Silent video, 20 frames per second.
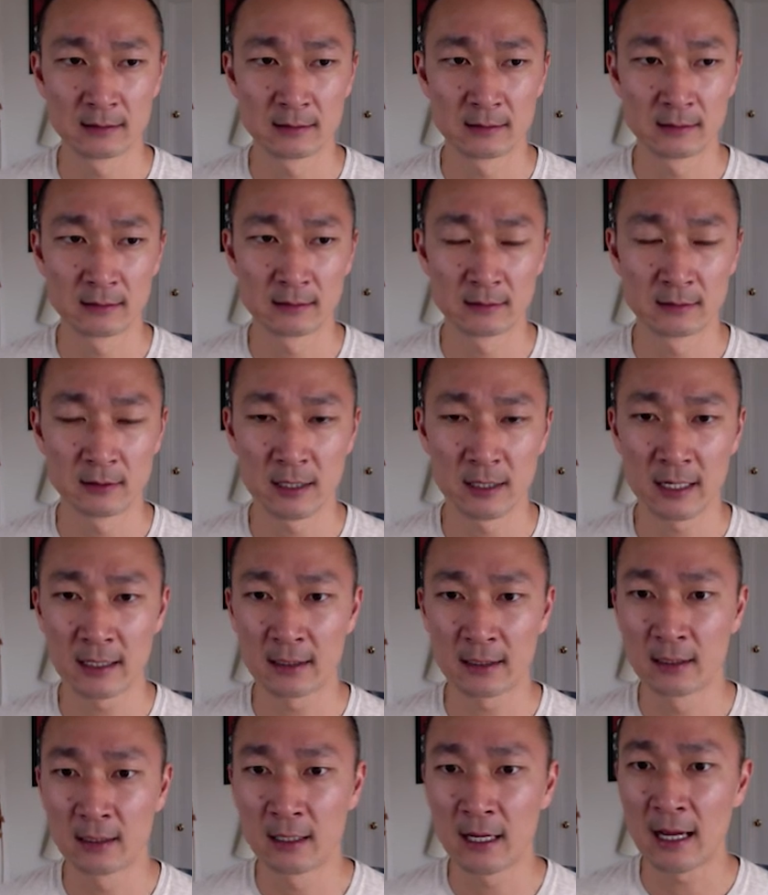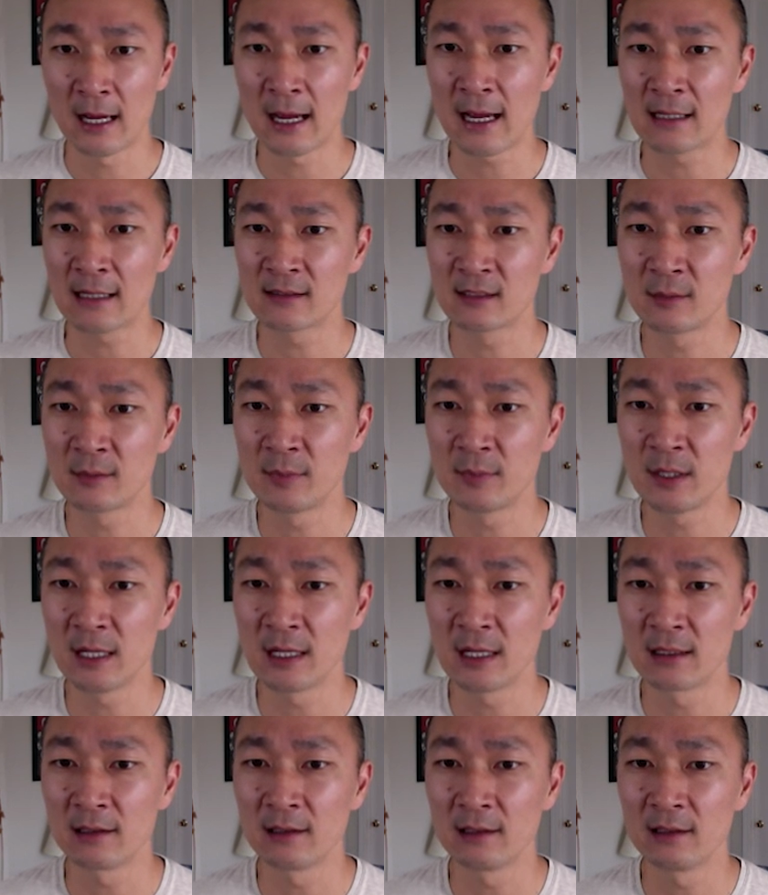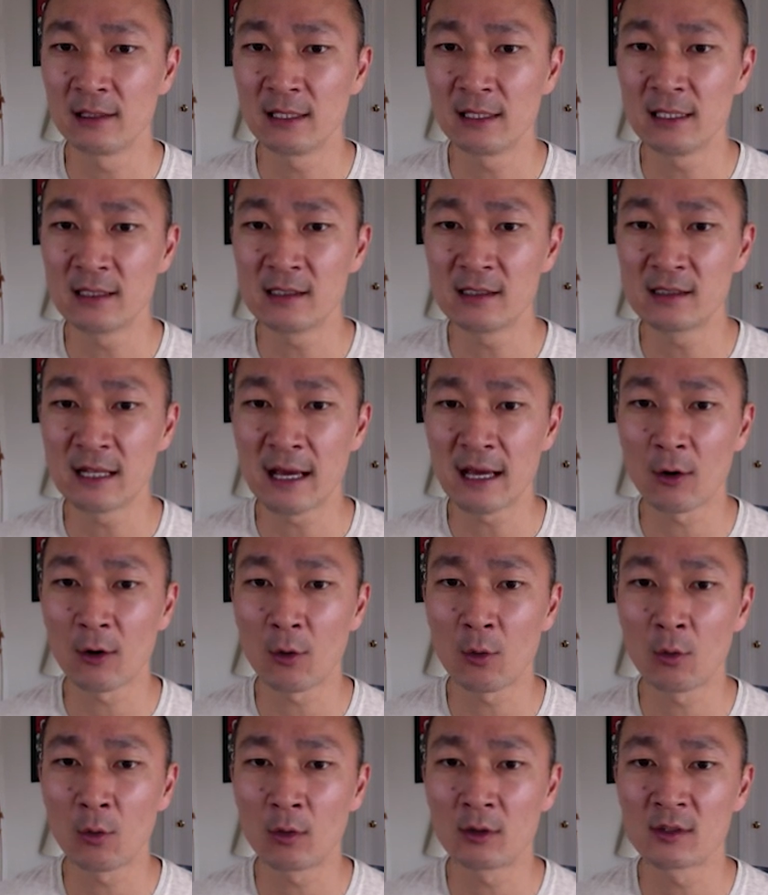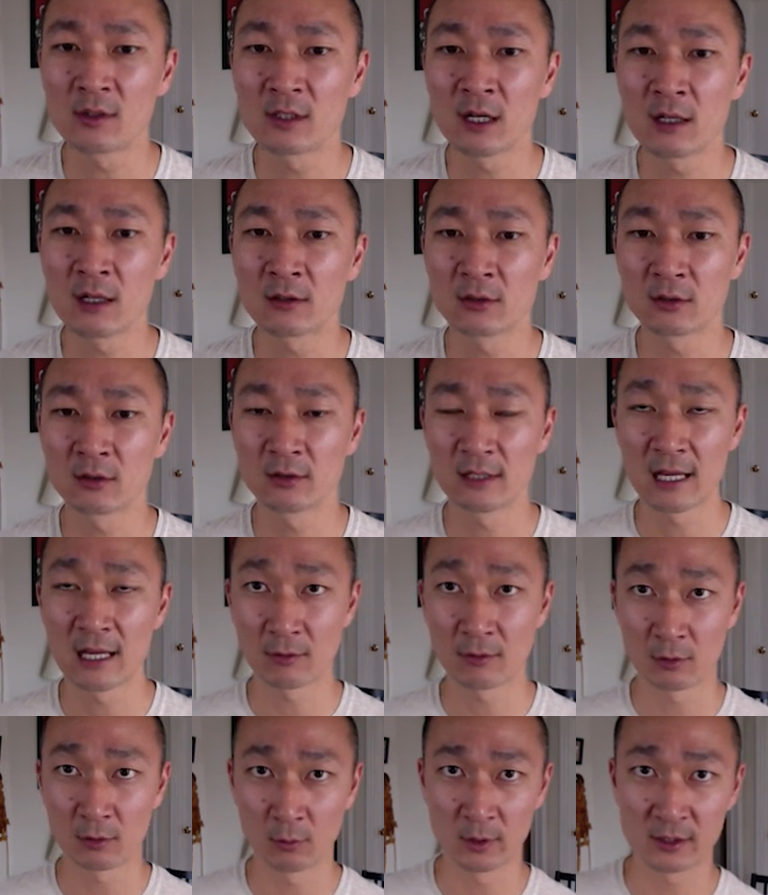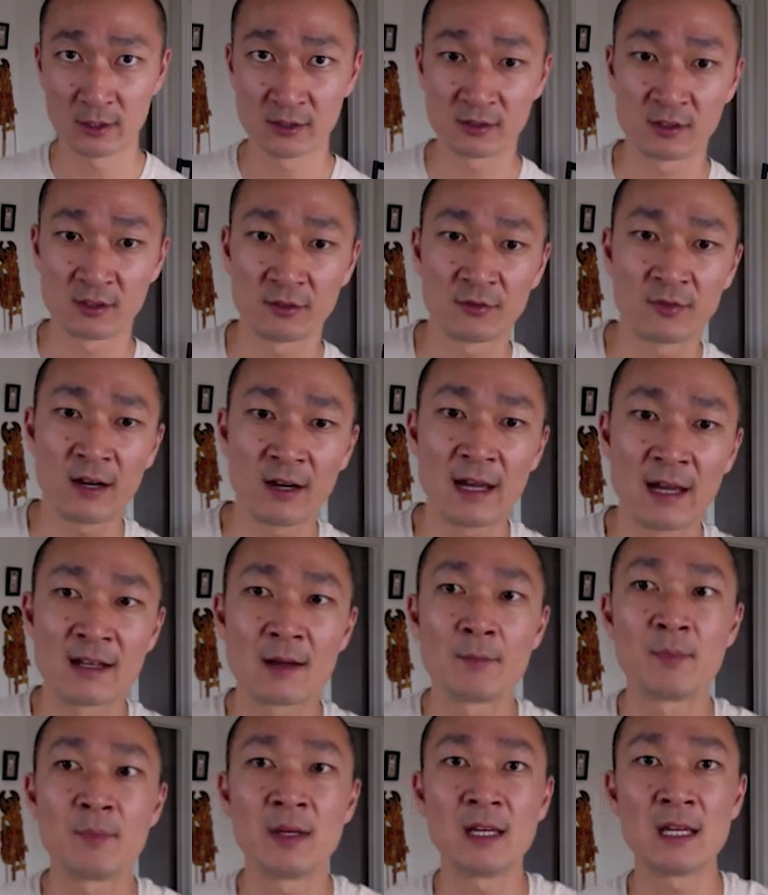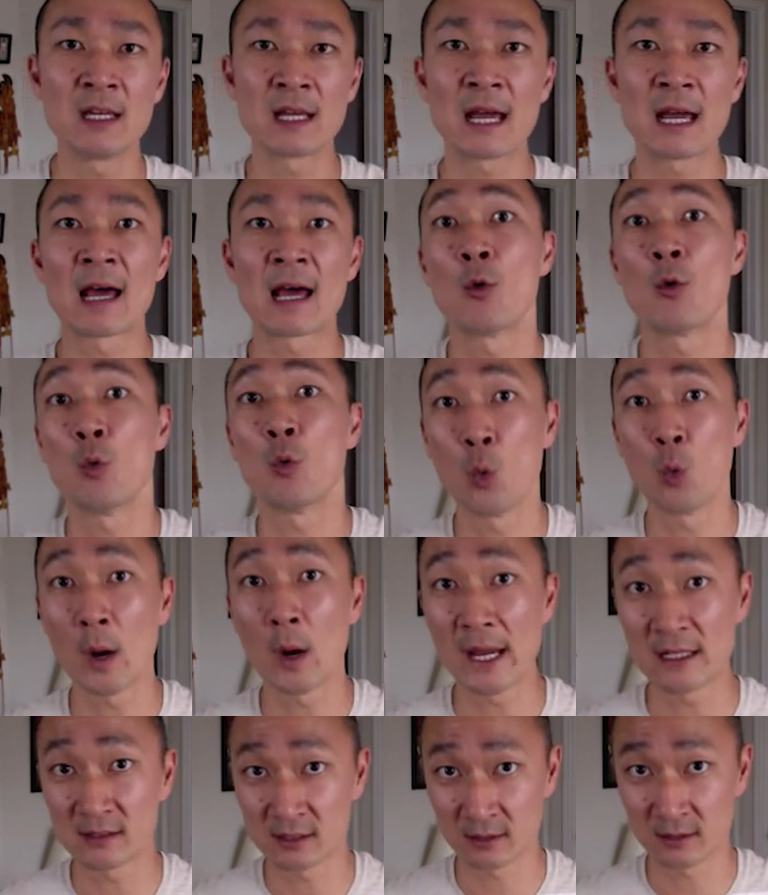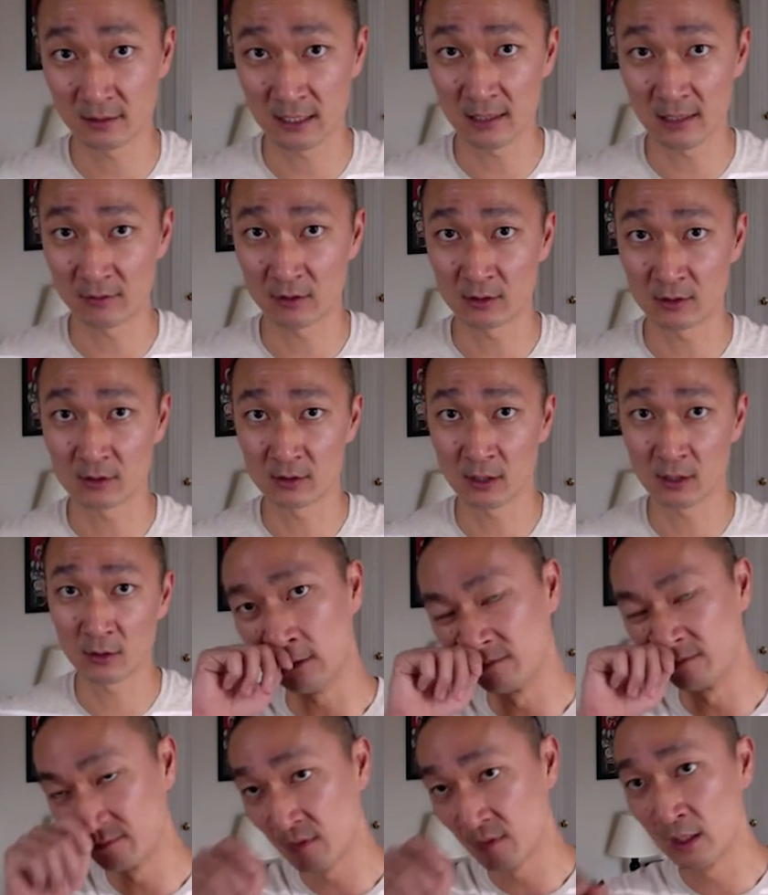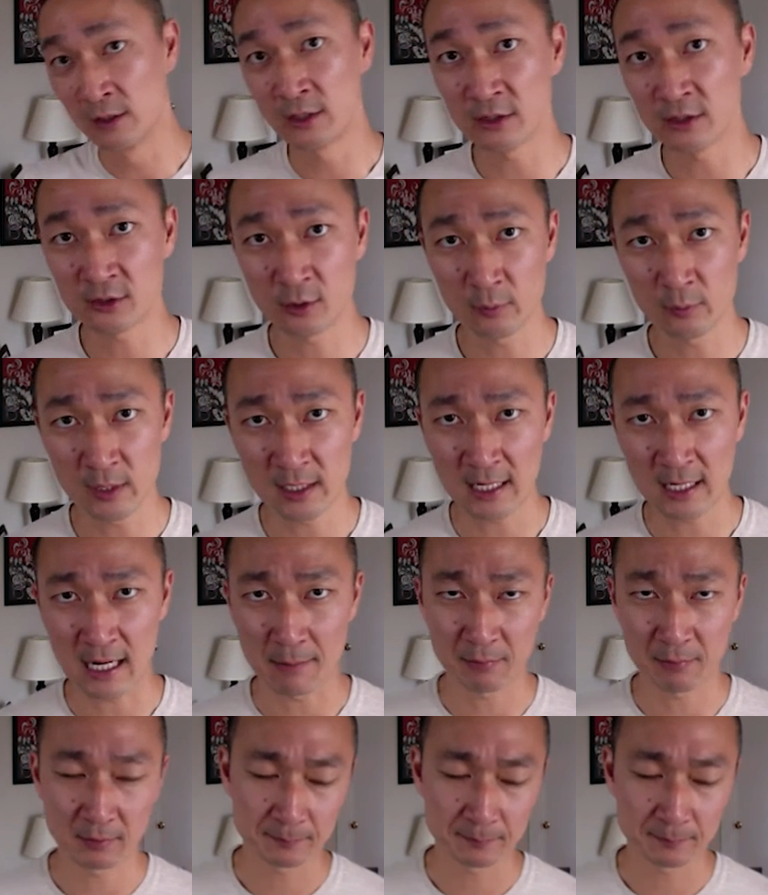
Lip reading: right, has to be at least at horizontal level, which is defined at being at waist level. So just to recap,